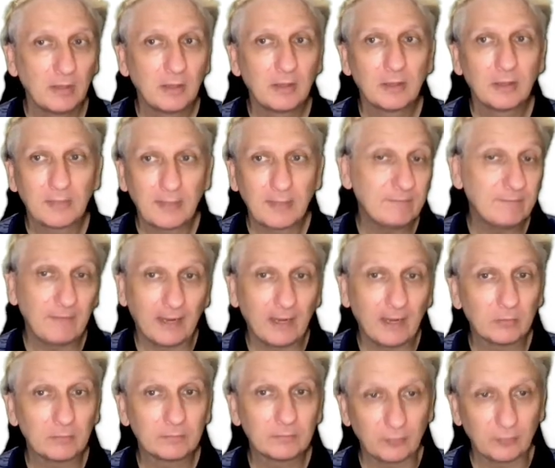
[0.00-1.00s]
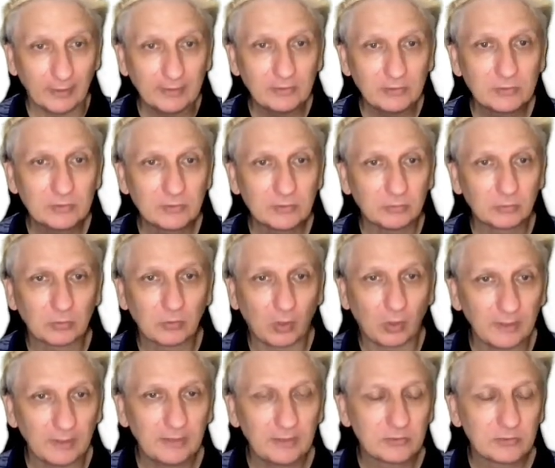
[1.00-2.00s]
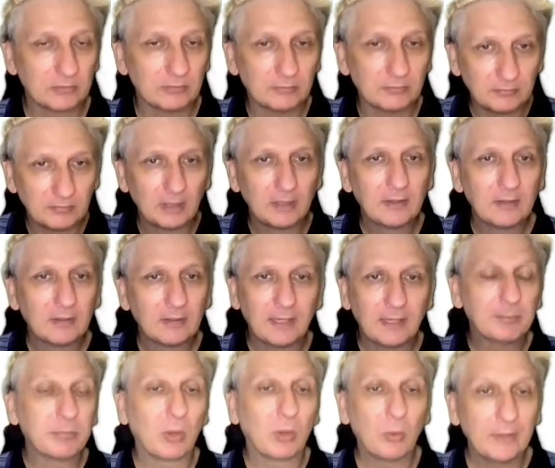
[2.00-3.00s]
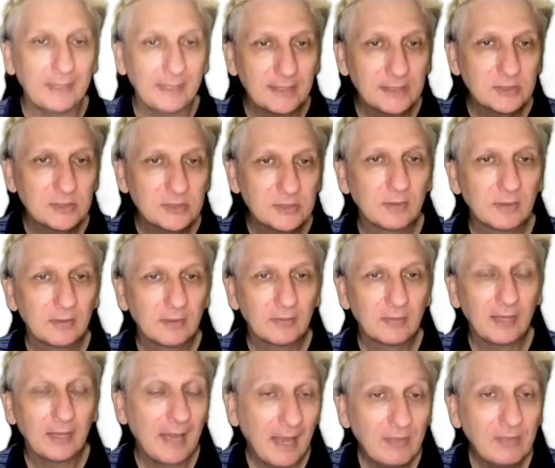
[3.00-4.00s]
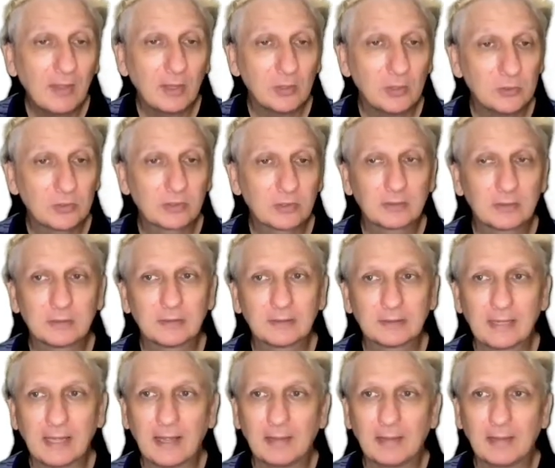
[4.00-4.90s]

They found friends or colleagues and employees that had those um,